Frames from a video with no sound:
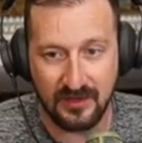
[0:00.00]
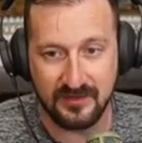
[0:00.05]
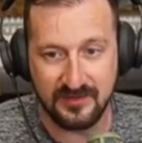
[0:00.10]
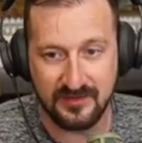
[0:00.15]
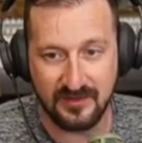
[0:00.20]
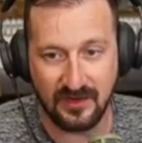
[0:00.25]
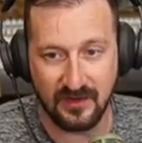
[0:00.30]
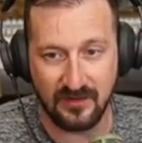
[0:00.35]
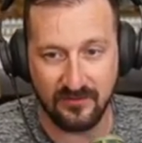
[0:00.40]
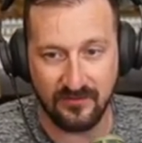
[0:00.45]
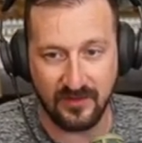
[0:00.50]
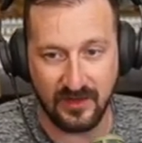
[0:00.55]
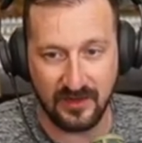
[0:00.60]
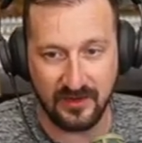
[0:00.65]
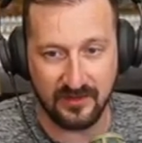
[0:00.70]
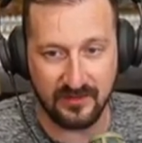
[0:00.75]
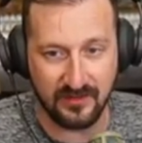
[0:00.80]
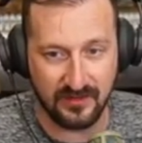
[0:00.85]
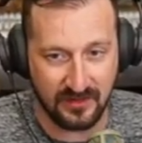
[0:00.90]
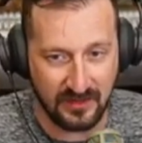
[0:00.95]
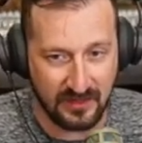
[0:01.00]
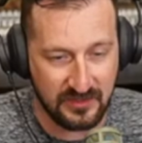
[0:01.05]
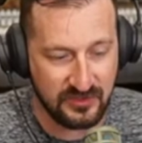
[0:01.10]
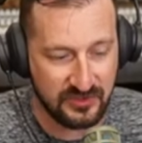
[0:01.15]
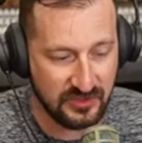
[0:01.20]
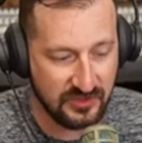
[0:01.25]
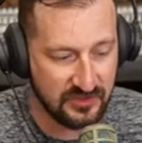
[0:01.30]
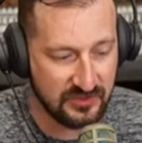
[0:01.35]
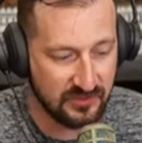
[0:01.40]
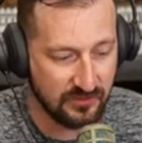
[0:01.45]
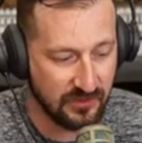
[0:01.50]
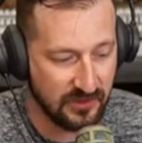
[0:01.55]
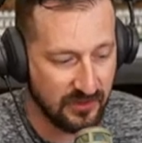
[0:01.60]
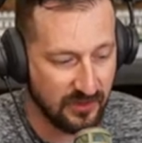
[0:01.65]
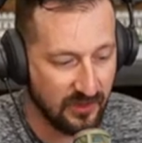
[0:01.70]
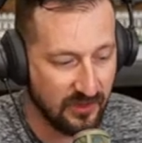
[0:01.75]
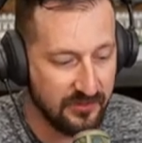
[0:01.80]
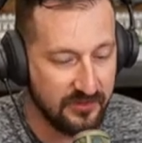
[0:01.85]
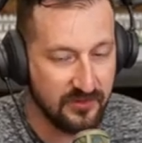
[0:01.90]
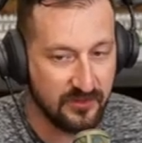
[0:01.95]
instead of letting the nation do
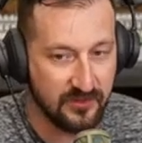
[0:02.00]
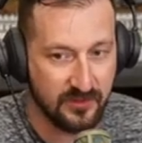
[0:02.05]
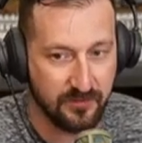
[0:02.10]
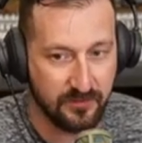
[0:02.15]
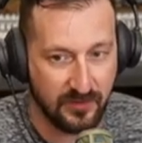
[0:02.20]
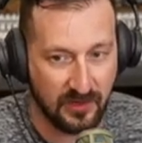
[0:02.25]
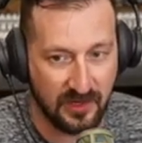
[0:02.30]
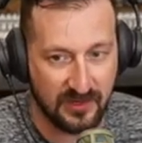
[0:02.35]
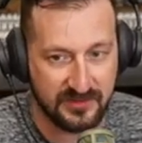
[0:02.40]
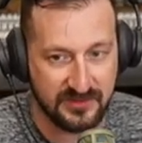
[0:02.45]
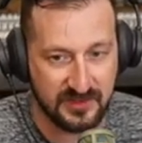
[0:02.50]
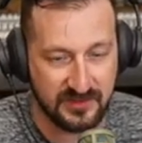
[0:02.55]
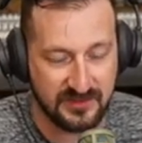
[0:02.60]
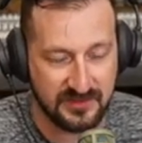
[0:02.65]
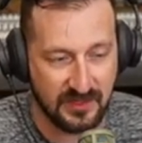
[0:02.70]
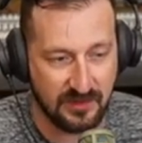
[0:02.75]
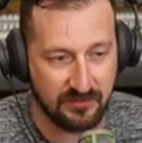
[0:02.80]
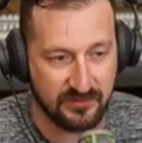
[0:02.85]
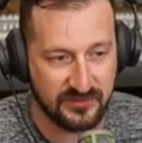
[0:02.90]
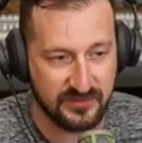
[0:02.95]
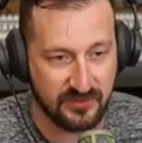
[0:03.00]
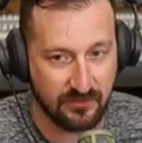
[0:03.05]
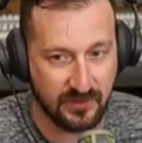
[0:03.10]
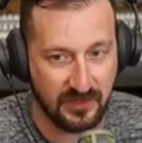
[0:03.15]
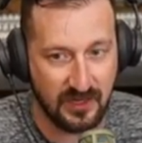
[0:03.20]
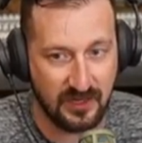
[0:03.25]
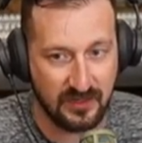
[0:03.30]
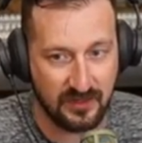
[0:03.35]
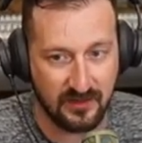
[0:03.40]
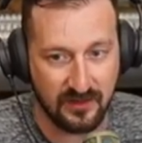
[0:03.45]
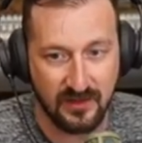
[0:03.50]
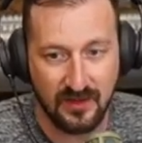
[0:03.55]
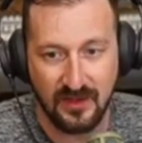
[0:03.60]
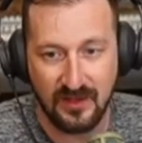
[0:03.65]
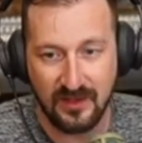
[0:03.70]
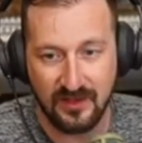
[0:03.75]
it under the process that was created.